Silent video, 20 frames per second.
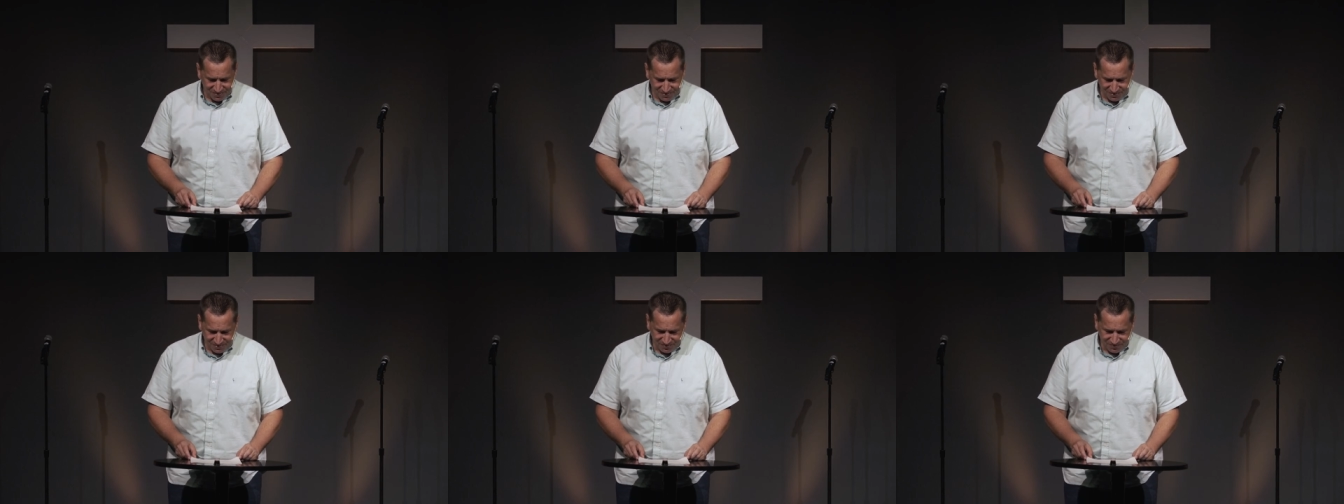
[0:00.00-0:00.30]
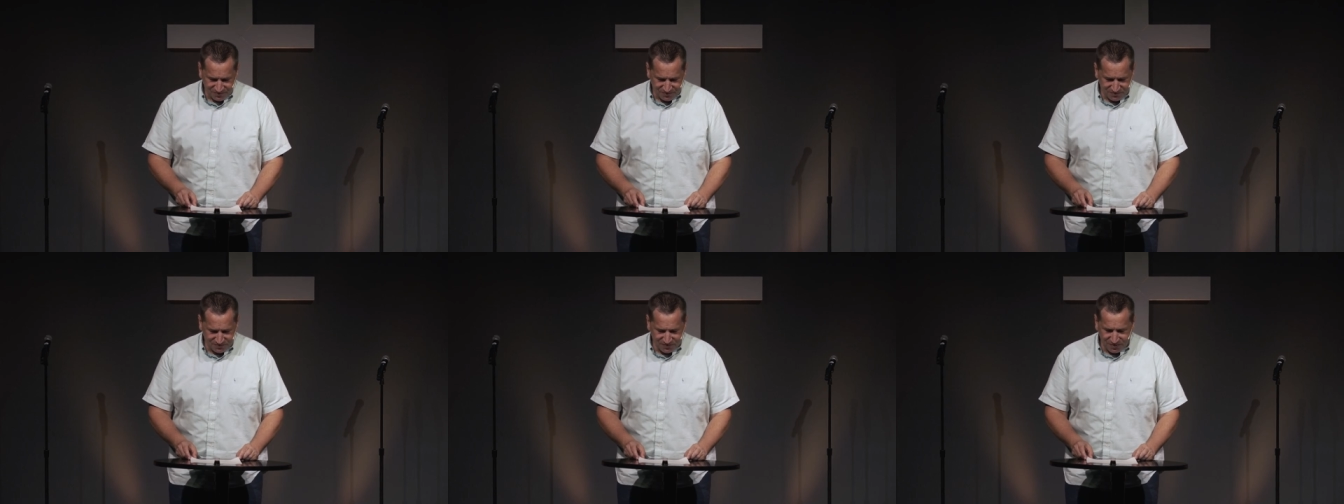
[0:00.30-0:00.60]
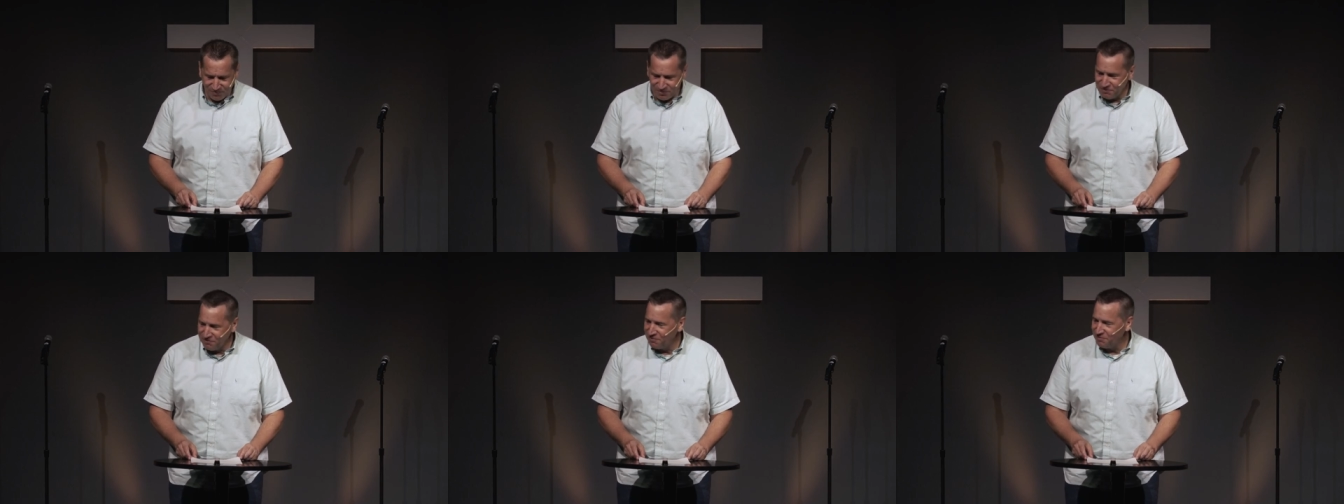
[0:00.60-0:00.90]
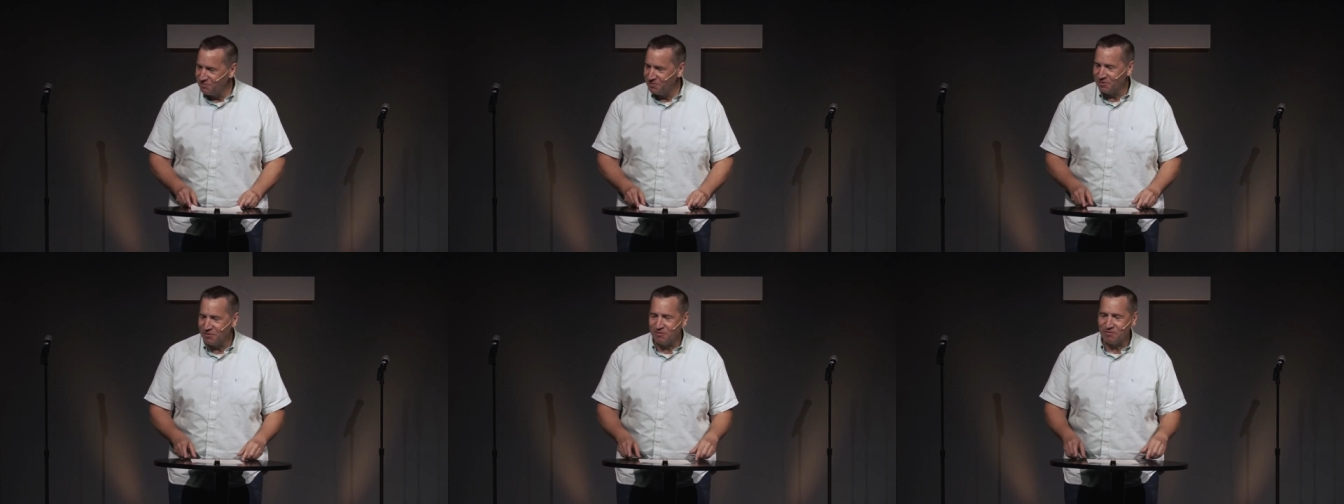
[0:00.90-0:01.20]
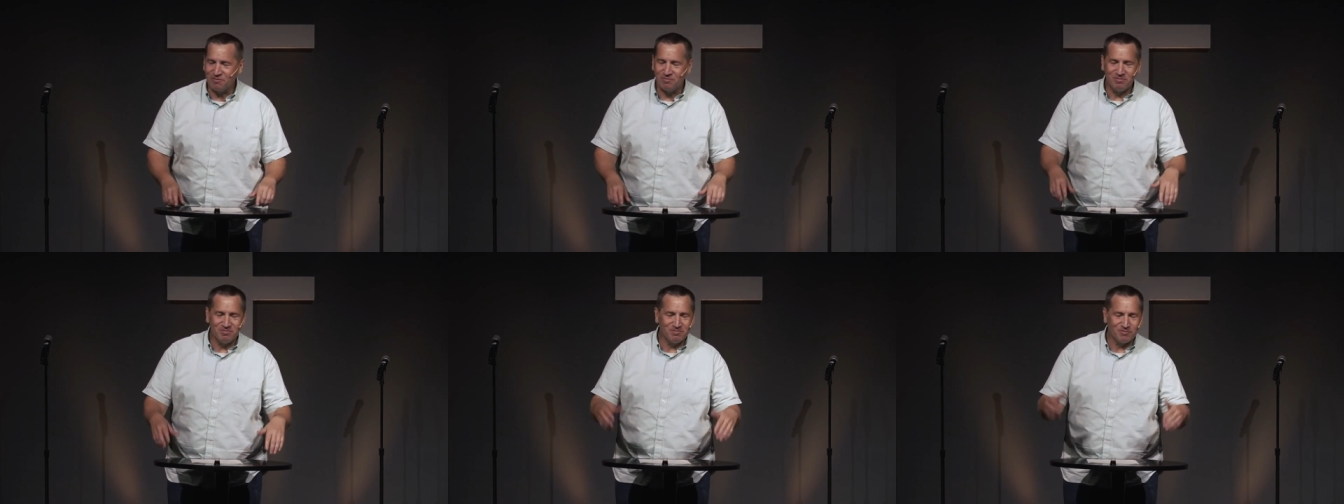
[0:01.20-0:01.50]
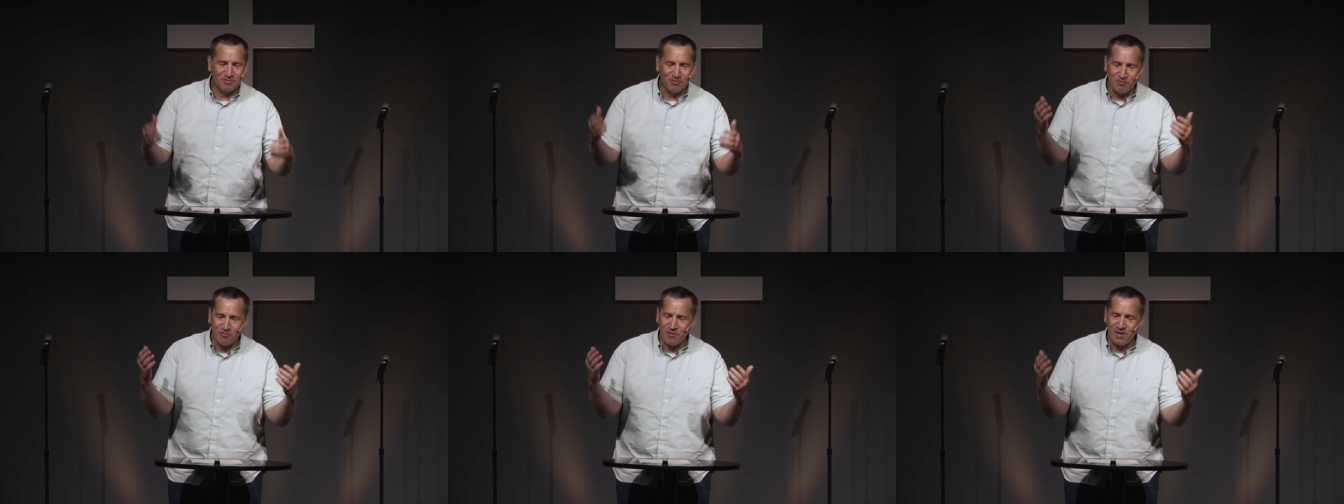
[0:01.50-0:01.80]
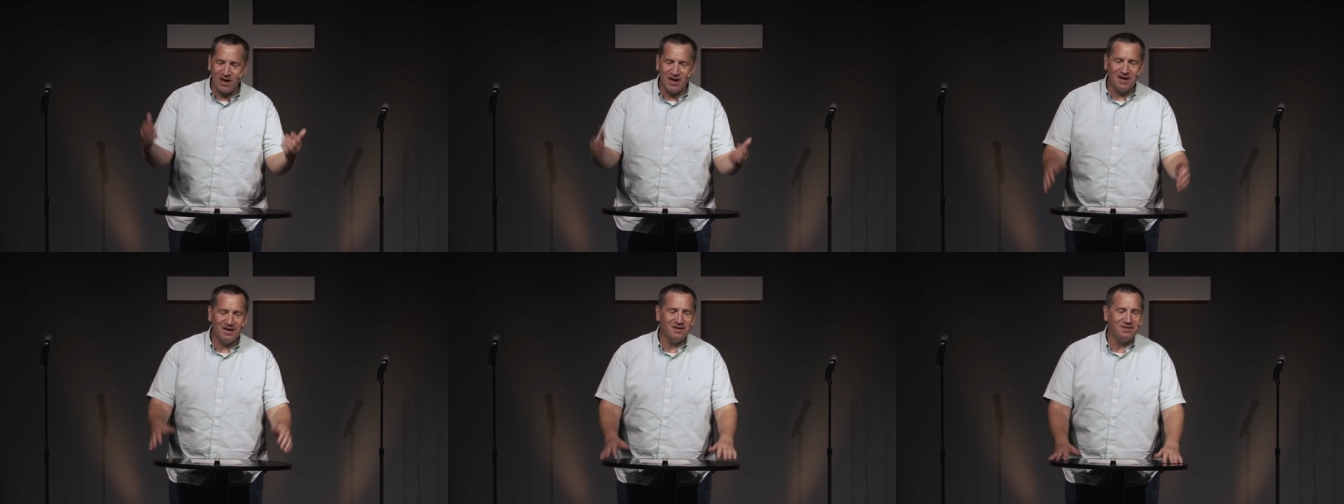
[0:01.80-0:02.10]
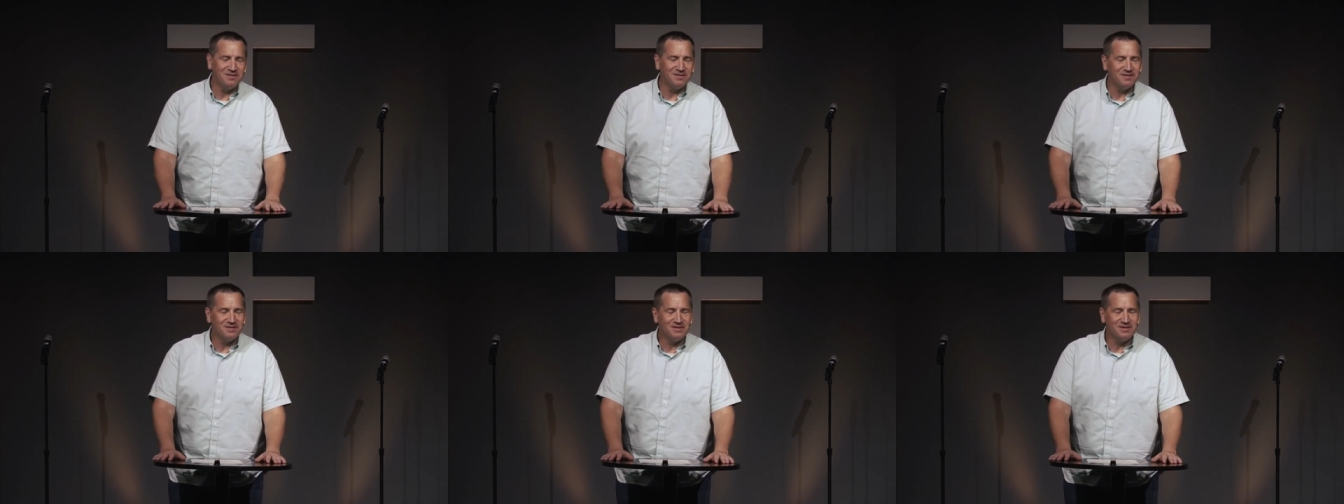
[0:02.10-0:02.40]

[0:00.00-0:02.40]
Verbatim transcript: Some of them are grand,